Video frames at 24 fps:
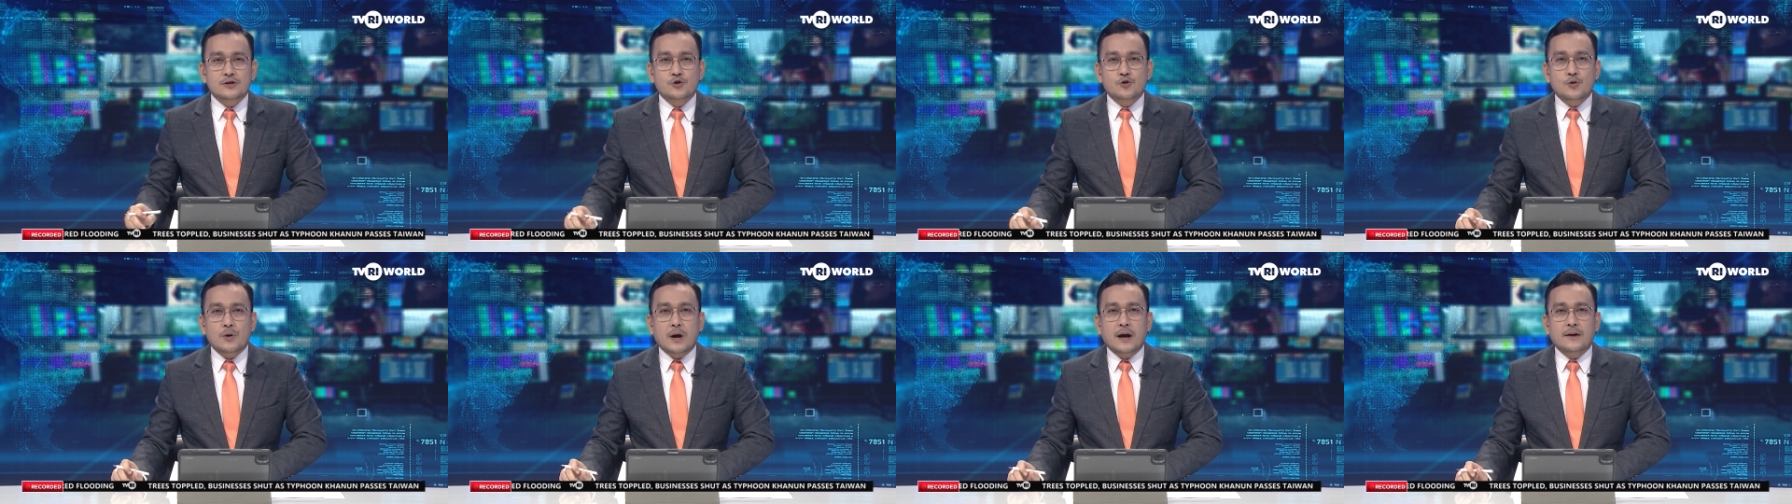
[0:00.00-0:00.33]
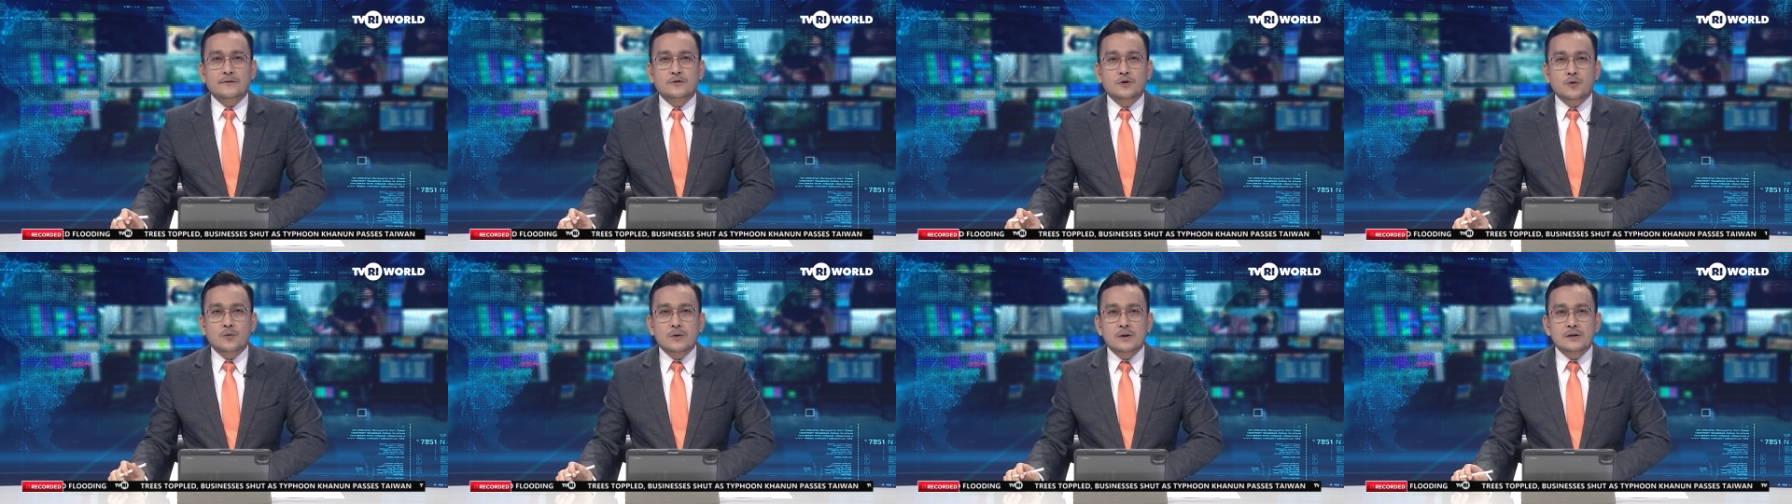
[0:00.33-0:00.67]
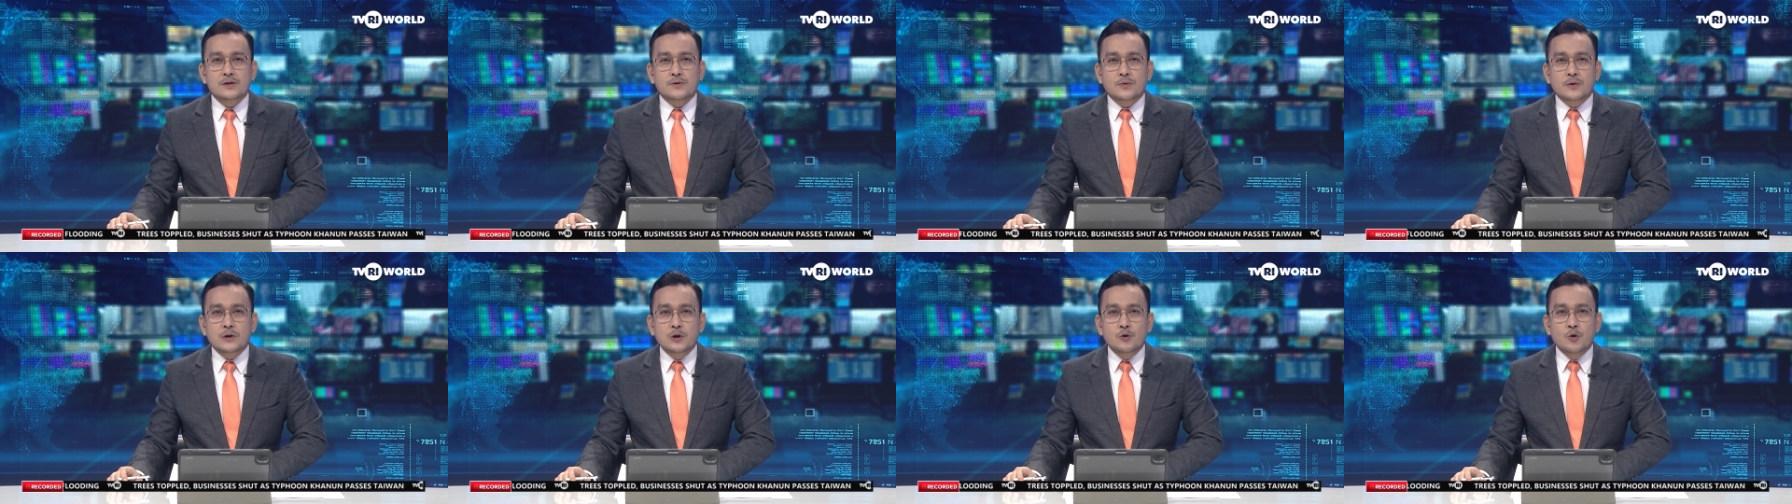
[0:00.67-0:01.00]
drive towards
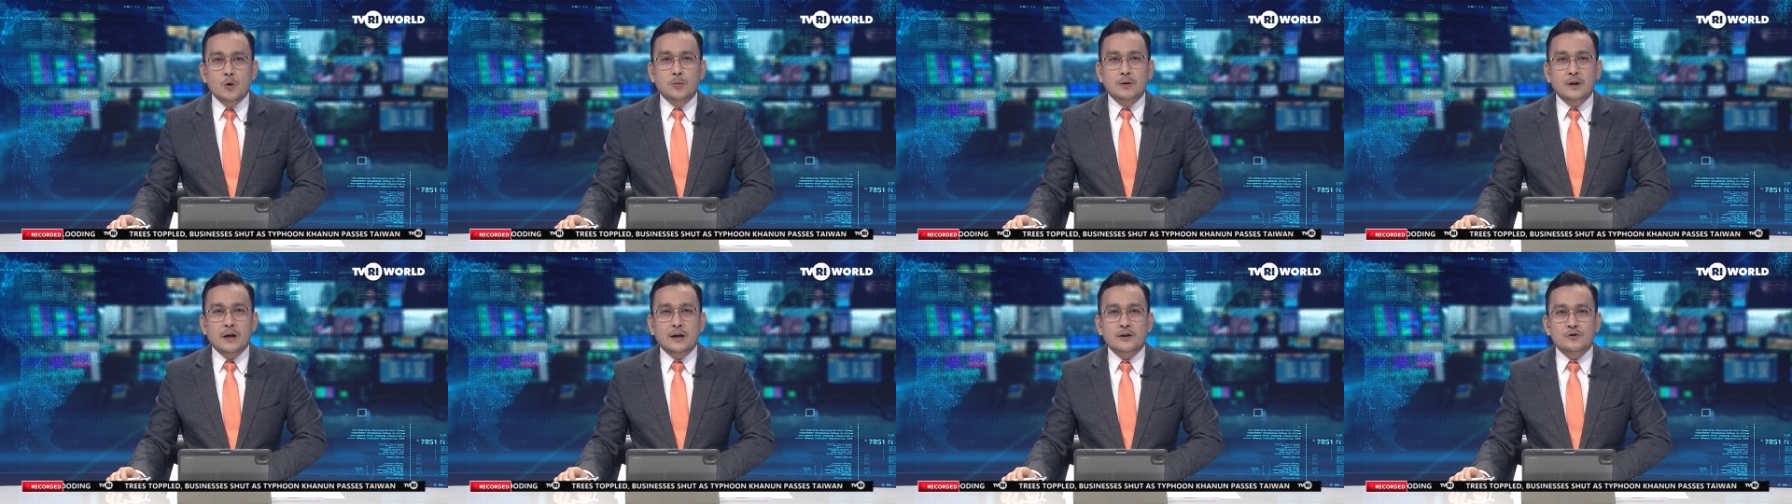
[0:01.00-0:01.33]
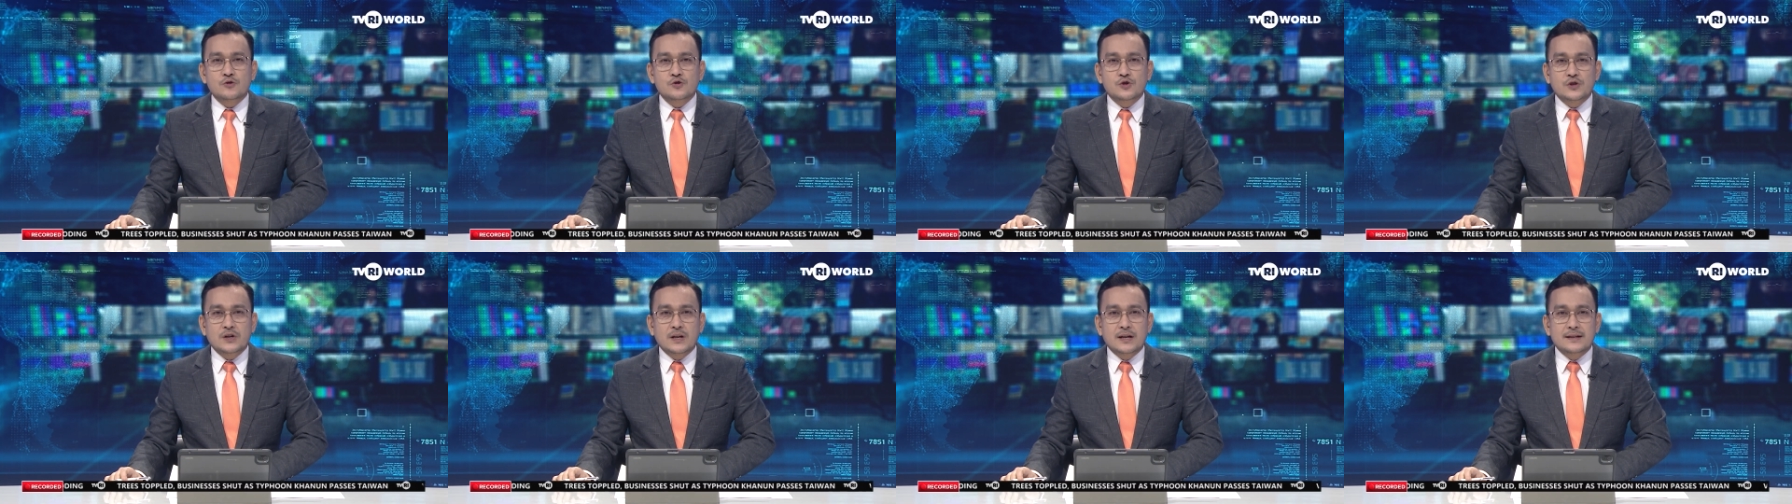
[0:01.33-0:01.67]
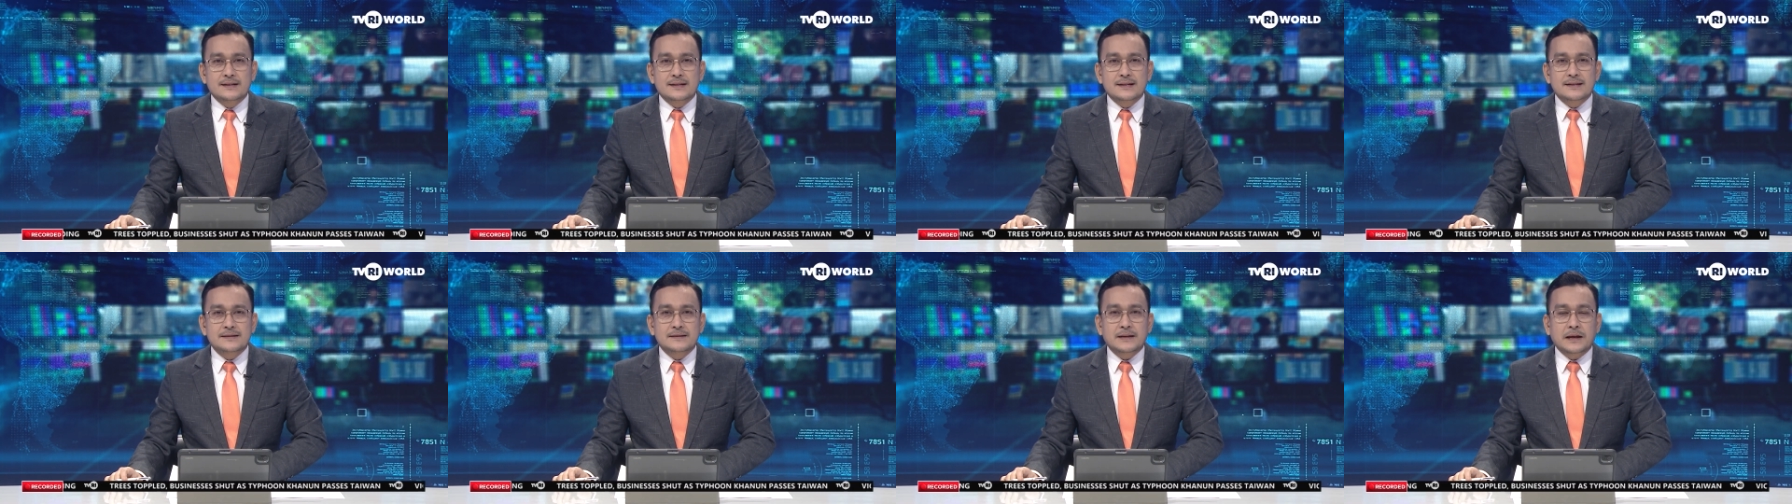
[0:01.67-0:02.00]
renewable energy and
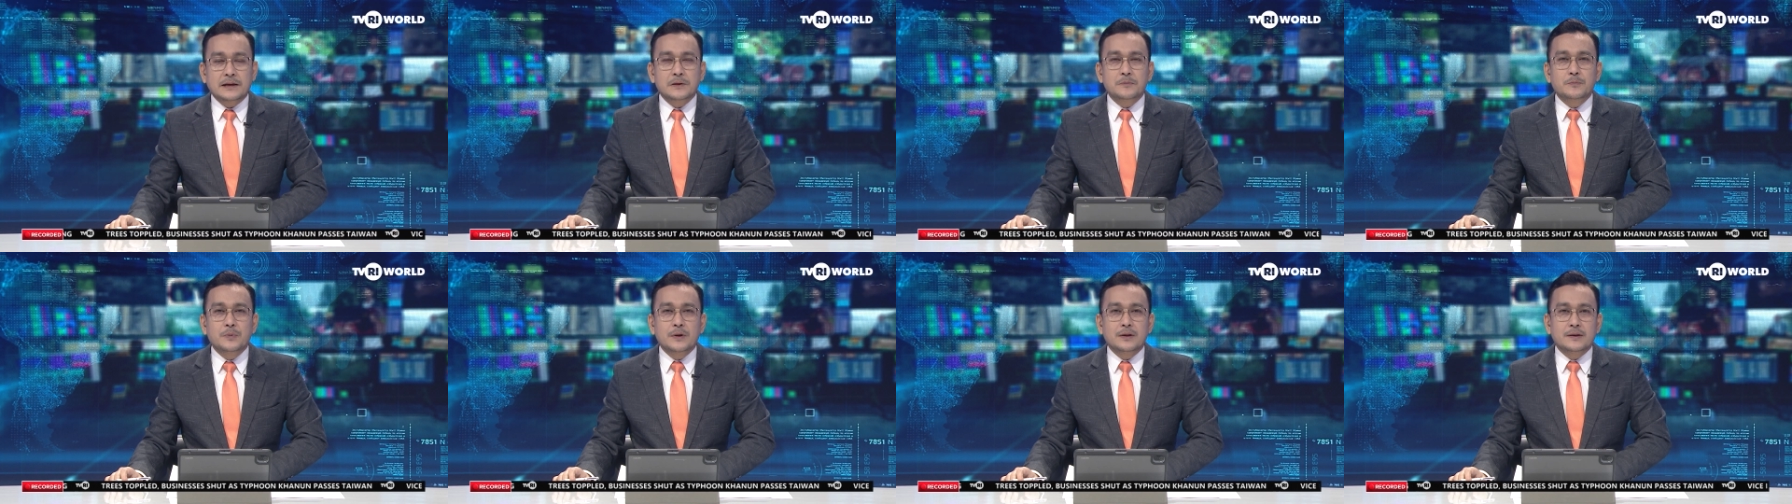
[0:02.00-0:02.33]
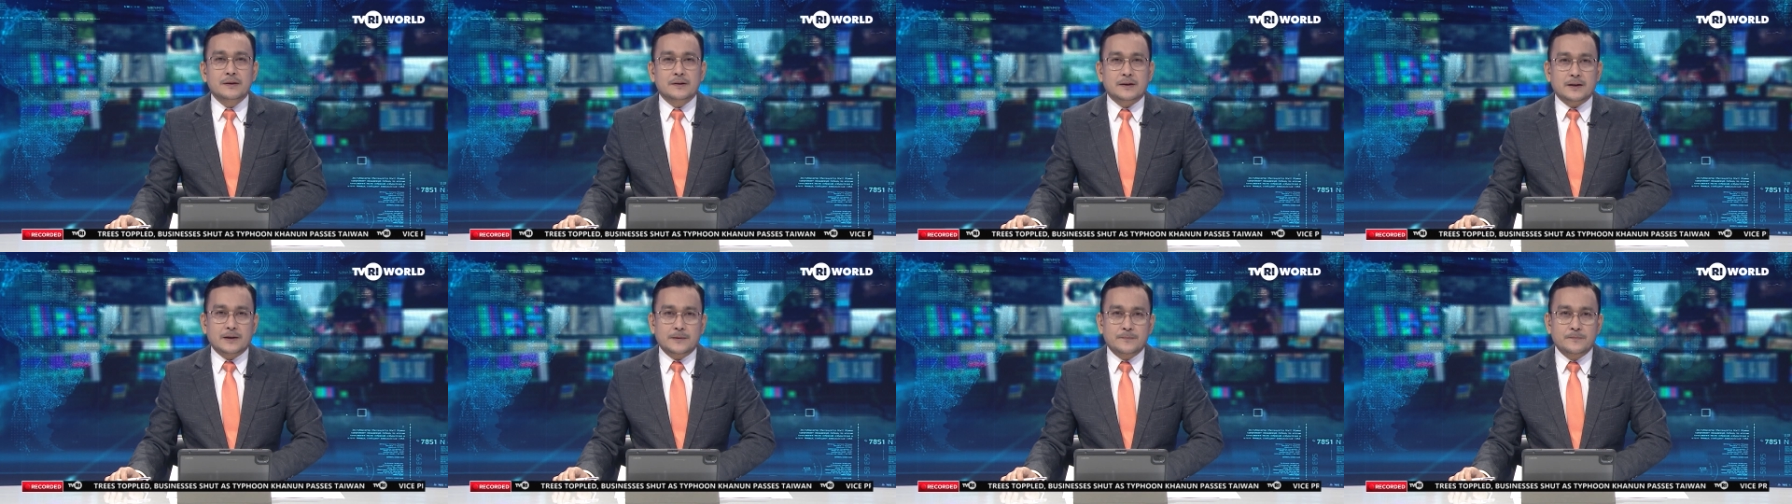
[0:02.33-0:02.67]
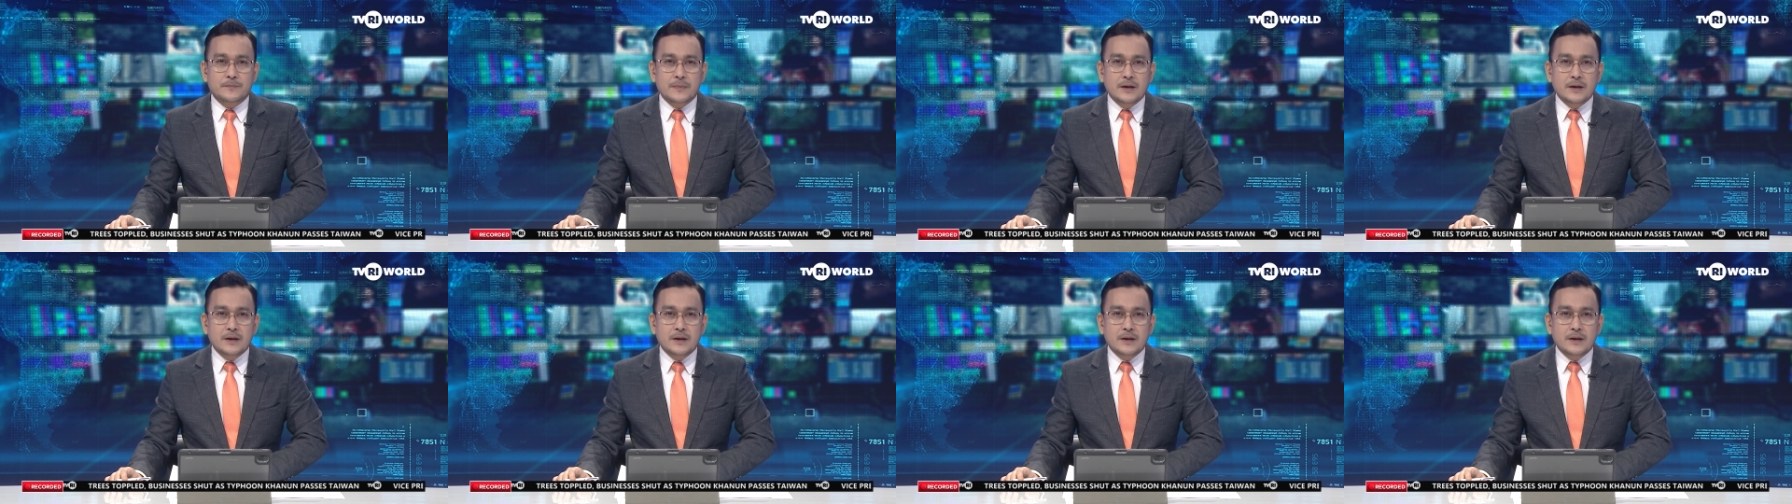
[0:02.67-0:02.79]
sustainability.